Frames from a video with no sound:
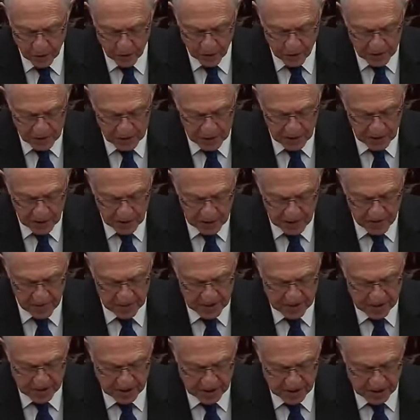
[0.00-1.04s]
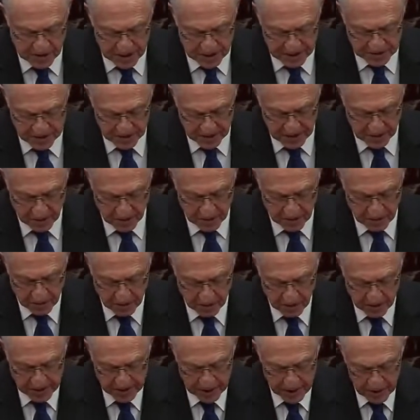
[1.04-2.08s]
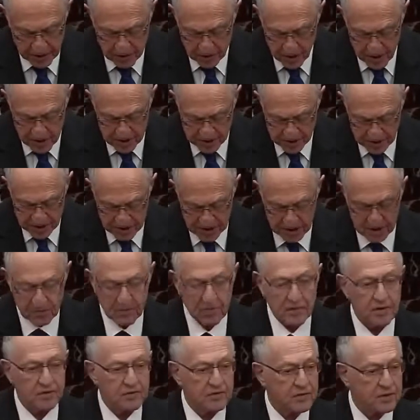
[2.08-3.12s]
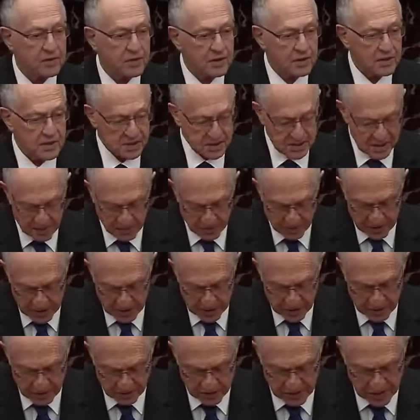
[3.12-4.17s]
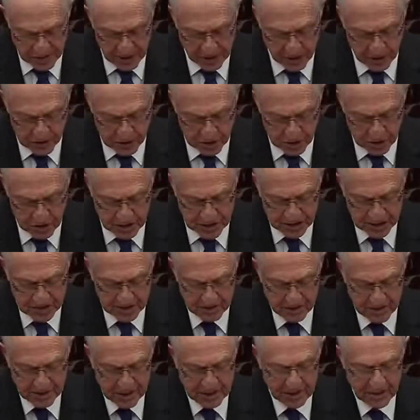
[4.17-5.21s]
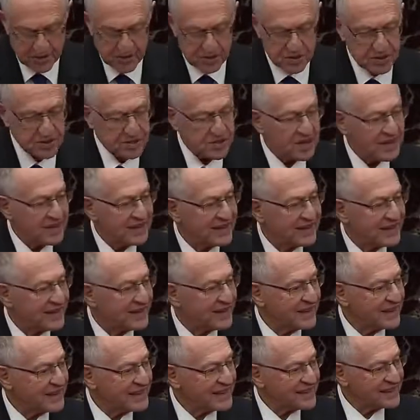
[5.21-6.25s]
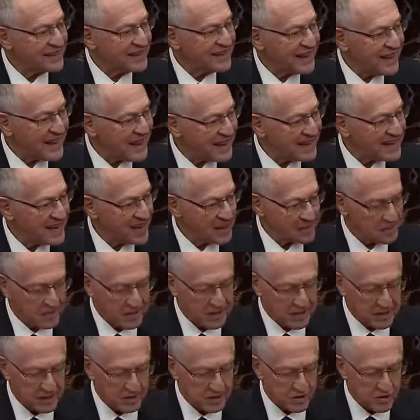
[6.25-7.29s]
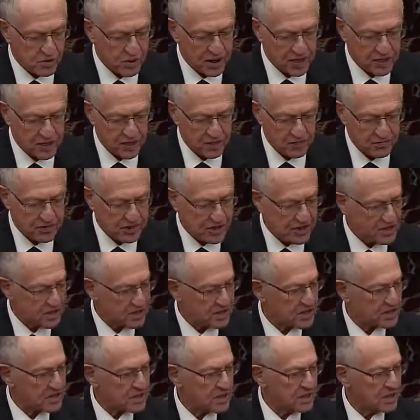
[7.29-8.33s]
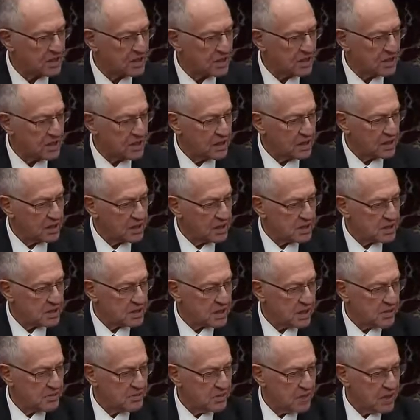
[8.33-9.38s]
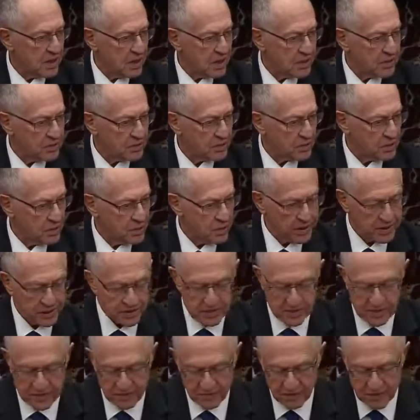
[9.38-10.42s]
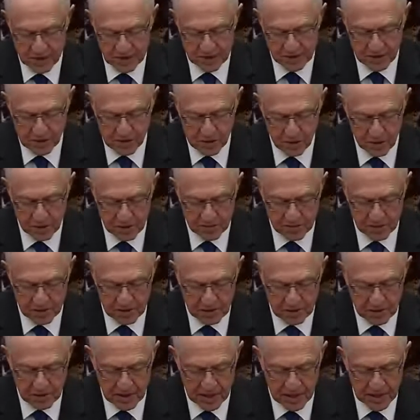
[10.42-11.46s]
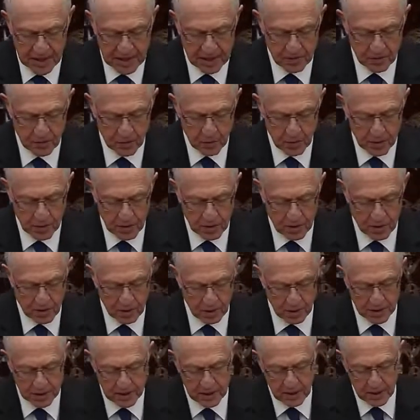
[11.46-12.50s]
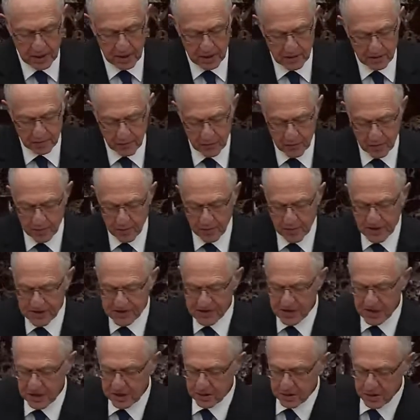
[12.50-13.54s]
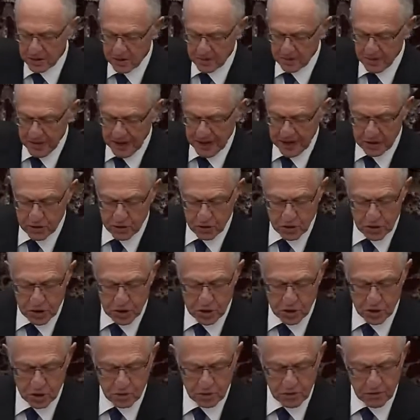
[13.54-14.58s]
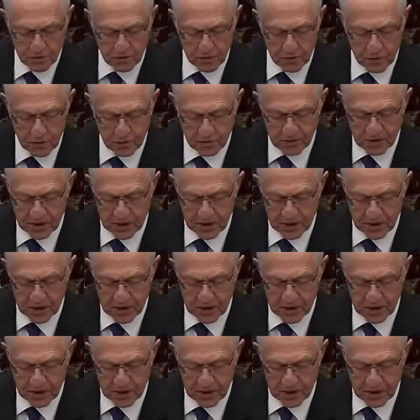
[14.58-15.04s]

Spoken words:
within the limits assigned to their authority. Under our system of separation of powers and checks and balances, it cannot be an obstruction of justice, and some other lawyers have made this argument today more thoroughly, for a president to demand judicial review of